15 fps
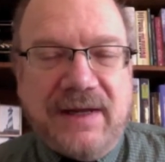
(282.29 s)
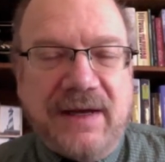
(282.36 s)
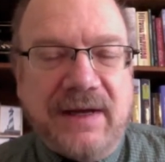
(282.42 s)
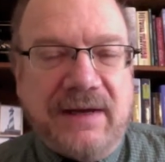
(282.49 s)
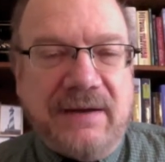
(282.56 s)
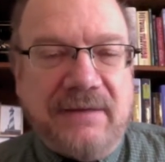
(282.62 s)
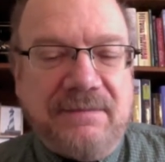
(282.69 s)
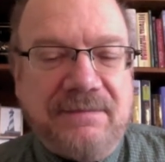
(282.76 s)

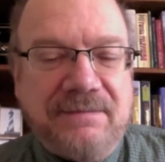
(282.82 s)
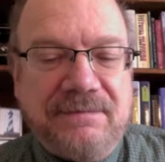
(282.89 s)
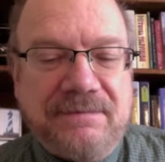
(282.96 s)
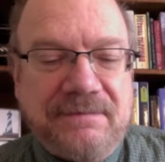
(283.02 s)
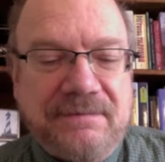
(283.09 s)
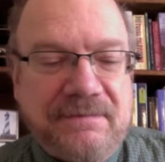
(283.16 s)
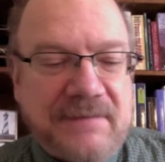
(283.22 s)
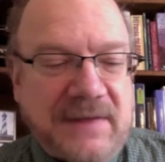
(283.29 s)

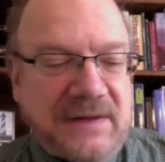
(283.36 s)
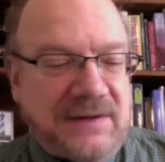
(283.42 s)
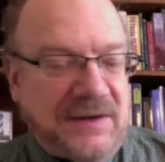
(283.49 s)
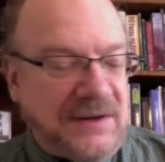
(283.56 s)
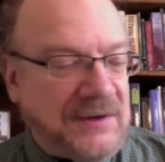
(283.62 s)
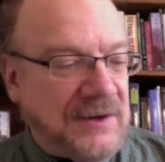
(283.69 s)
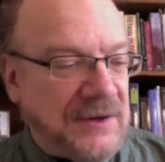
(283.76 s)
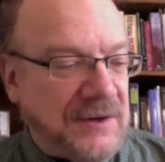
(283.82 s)
that's
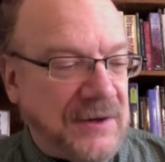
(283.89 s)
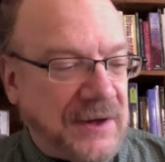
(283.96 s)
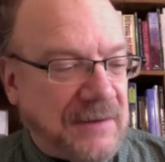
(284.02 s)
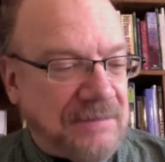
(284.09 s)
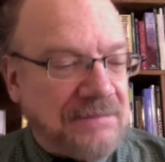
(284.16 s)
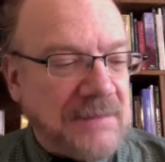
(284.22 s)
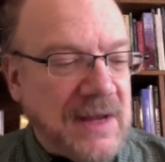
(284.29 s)
neither here nor there.